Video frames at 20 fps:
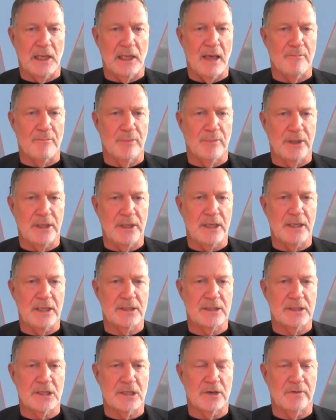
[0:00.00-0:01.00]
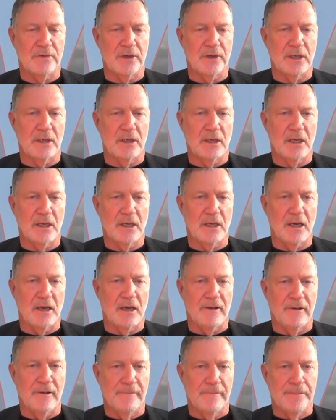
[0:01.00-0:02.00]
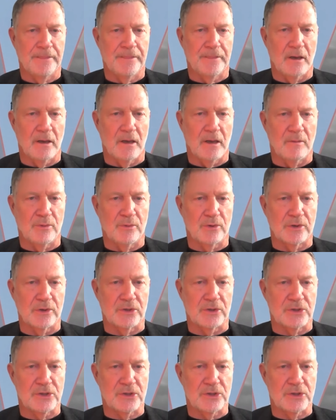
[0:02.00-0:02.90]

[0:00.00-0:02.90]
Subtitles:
Lebanese-Syrian border.